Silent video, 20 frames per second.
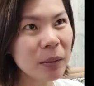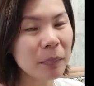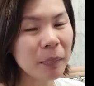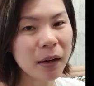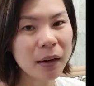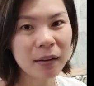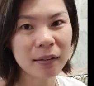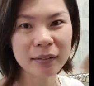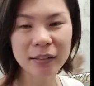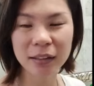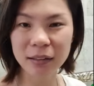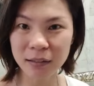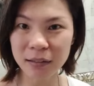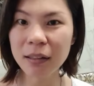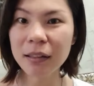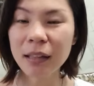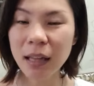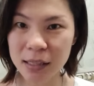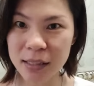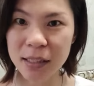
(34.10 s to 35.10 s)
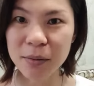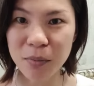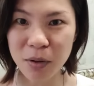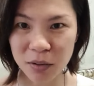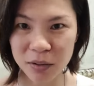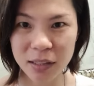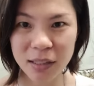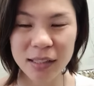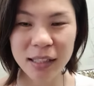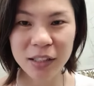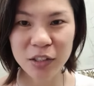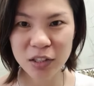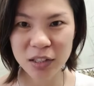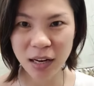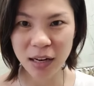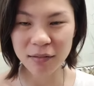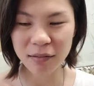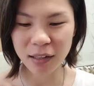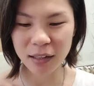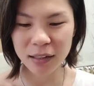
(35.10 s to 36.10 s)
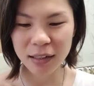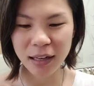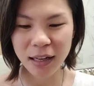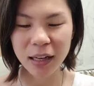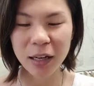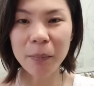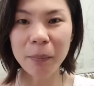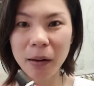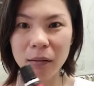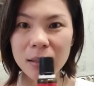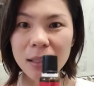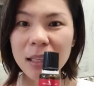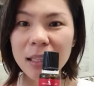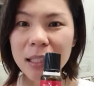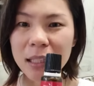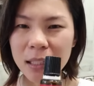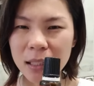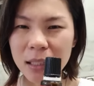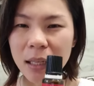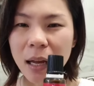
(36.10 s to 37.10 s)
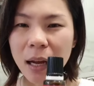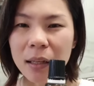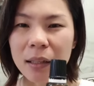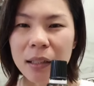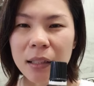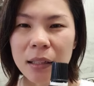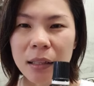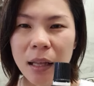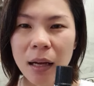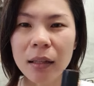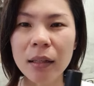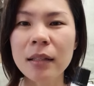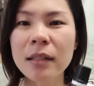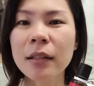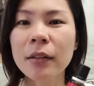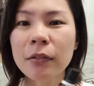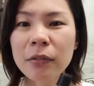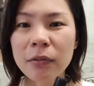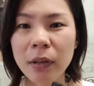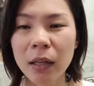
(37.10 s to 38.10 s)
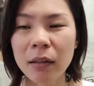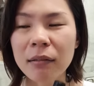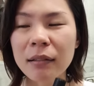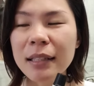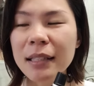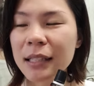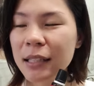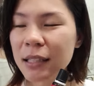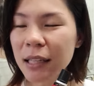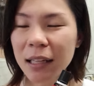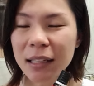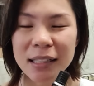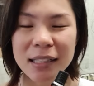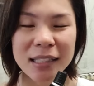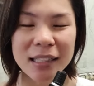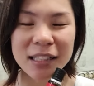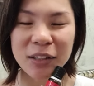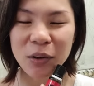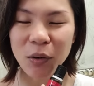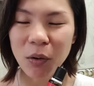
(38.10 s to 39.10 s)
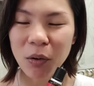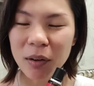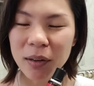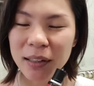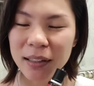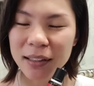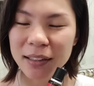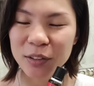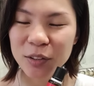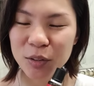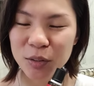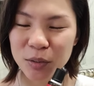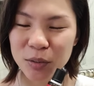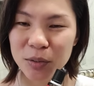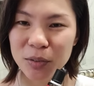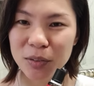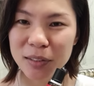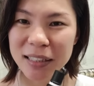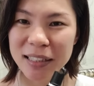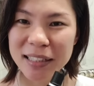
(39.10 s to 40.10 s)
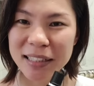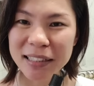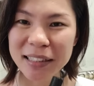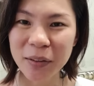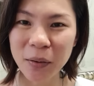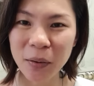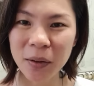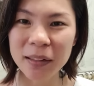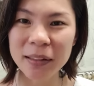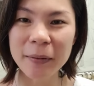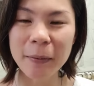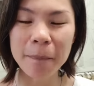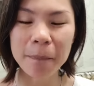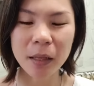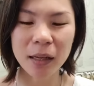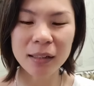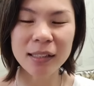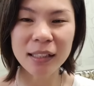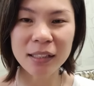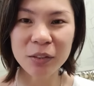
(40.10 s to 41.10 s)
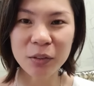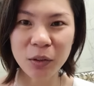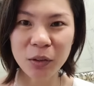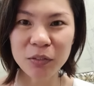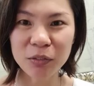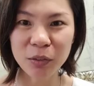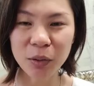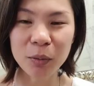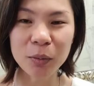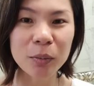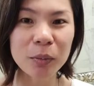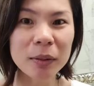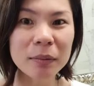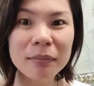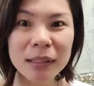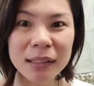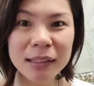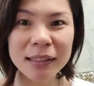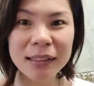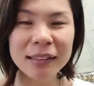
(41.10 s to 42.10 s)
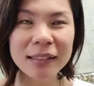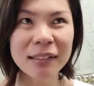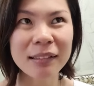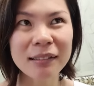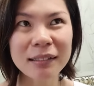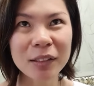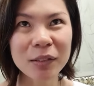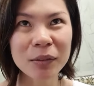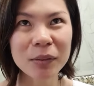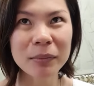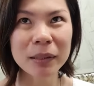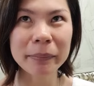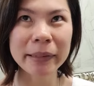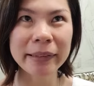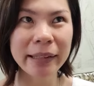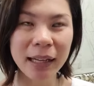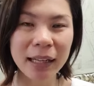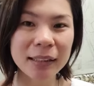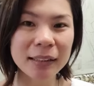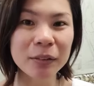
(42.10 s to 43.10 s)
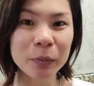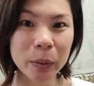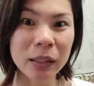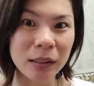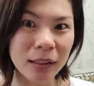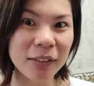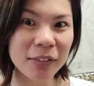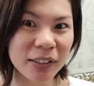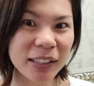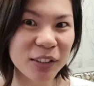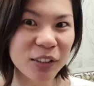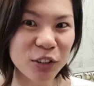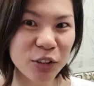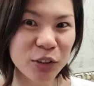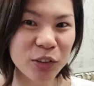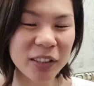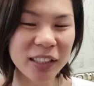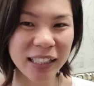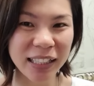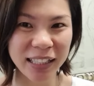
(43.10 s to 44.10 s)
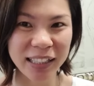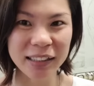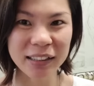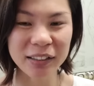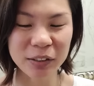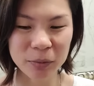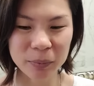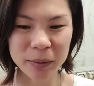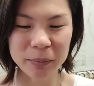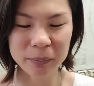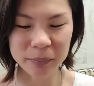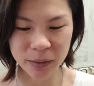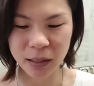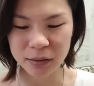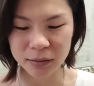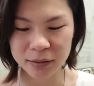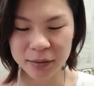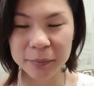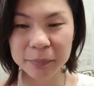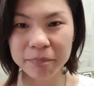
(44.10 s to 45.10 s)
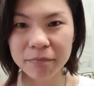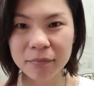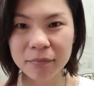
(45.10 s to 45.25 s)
about uh, testimonials and sharing about yiliang, yiliang is a very sexy oil too. It's an oil, essential oil for women or even maybe guys. We love it too, like, you know, my partner.